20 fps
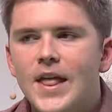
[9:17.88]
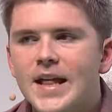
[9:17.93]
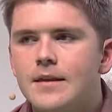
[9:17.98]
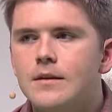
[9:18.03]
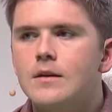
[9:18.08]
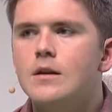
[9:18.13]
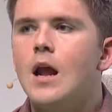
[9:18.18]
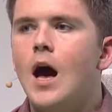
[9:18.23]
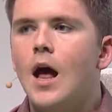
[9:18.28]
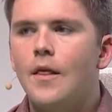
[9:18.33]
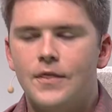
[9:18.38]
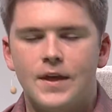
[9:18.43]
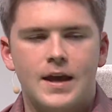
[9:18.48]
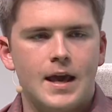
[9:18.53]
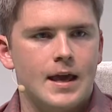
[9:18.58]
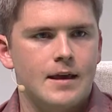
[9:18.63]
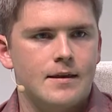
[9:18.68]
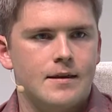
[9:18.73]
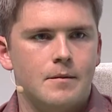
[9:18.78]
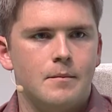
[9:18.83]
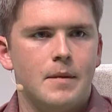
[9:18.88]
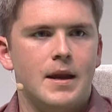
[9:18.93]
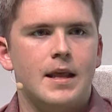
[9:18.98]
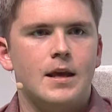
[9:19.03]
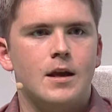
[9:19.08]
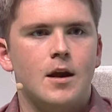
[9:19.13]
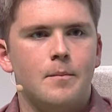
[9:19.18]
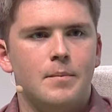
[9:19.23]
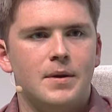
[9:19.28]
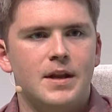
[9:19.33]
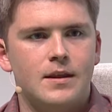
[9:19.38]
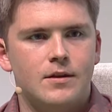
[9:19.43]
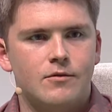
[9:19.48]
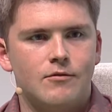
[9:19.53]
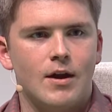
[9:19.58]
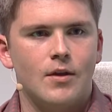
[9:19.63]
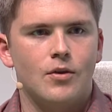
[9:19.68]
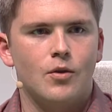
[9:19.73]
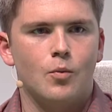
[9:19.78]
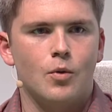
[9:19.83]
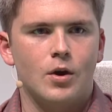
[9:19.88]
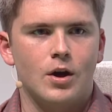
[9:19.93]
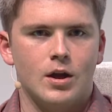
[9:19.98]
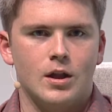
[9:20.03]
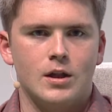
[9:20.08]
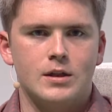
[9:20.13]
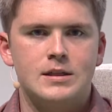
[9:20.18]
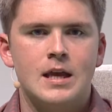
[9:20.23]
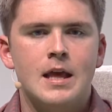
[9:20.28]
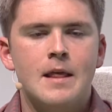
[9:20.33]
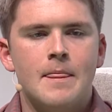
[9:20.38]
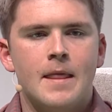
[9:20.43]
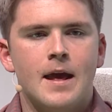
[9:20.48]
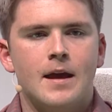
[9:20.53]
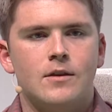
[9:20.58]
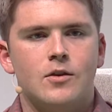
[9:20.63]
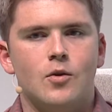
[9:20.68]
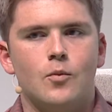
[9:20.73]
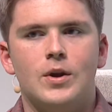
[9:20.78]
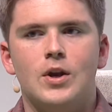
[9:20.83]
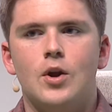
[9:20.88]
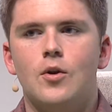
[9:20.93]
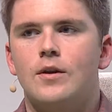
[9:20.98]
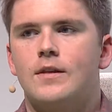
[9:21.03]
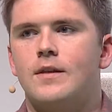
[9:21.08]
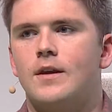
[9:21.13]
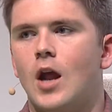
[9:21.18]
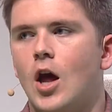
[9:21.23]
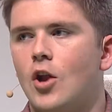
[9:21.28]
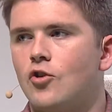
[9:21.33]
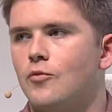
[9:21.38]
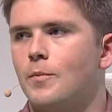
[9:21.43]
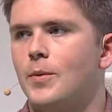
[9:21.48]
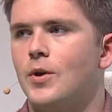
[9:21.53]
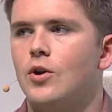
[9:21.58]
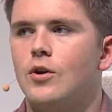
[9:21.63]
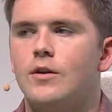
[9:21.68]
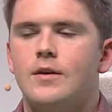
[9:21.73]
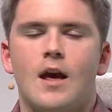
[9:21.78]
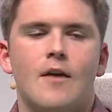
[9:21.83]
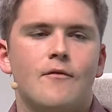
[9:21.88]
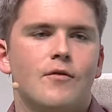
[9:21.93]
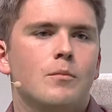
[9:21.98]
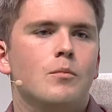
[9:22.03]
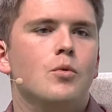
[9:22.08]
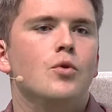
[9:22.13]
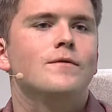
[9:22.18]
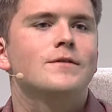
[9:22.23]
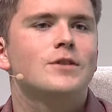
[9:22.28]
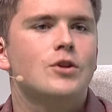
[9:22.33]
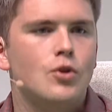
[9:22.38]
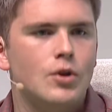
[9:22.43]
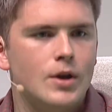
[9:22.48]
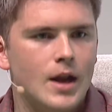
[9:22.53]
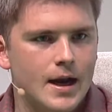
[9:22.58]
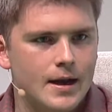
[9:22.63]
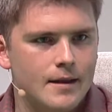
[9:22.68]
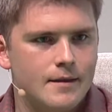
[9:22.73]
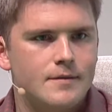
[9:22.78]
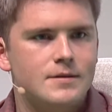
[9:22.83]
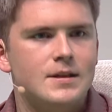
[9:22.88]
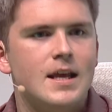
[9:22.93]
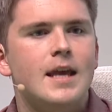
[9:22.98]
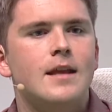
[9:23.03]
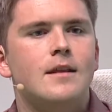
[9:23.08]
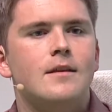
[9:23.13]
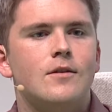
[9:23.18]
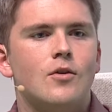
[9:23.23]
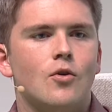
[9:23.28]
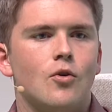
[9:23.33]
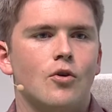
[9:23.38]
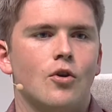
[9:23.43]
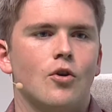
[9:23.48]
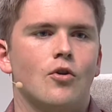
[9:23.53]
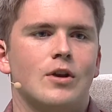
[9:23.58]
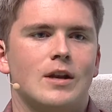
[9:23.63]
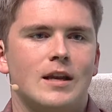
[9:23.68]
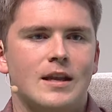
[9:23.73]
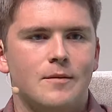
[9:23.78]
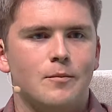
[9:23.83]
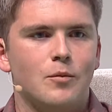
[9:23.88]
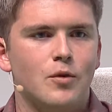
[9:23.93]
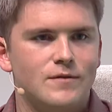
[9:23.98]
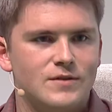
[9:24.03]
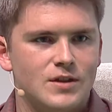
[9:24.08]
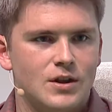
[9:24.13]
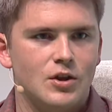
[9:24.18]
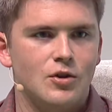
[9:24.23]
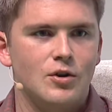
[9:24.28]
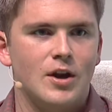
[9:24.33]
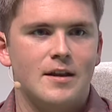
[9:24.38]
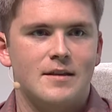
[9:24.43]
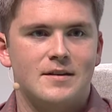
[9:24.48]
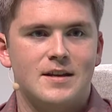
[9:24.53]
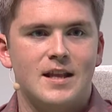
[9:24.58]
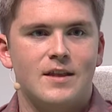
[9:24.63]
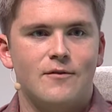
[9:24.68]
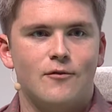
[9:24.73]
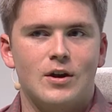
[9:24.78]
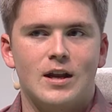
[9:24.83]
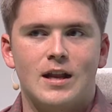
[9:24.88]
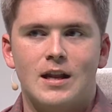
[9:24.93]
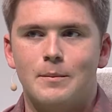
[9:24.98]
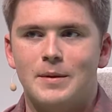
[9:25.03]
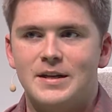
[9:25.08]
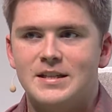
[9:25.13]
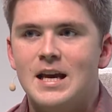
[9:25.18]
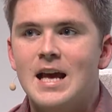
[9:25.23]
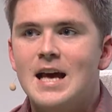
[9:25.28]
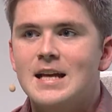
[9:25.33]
That's not the case in many companies around the world. And so we notice that entrepreneurs often move to the United States, or at least move to the United States for a little bit,